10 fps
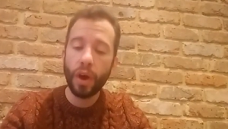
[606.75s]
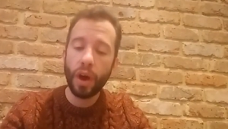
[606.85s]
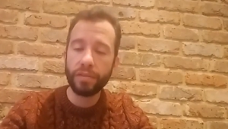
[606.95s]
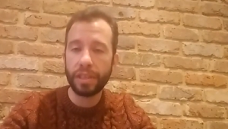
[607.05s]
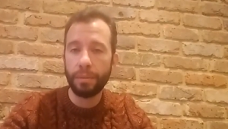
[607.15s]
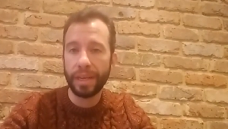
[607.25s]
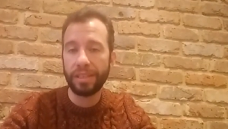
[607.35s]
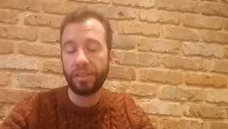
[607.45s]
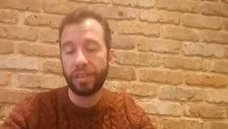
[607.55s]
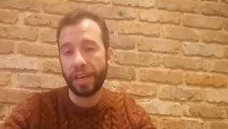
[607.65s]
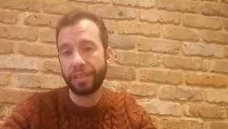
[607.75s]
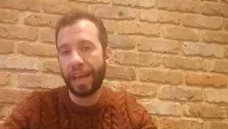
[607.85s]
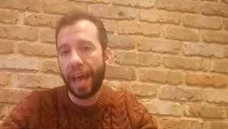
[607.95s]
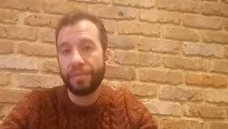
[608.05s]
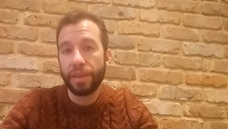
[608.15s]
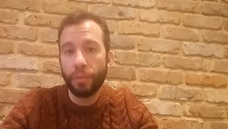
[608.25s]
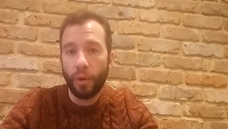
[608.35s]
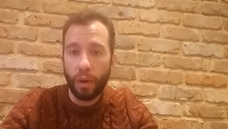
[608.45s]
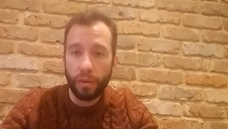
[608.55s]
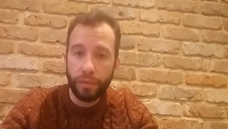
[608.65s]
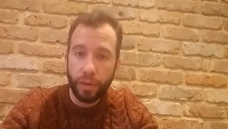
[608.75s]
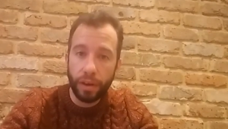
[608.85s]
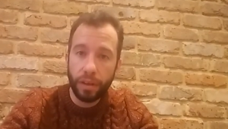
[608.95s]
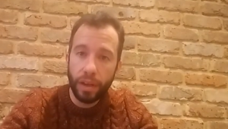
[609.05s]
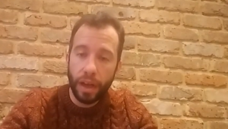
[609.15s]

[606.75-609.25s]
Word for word: Obviously, Medichecks having more offer,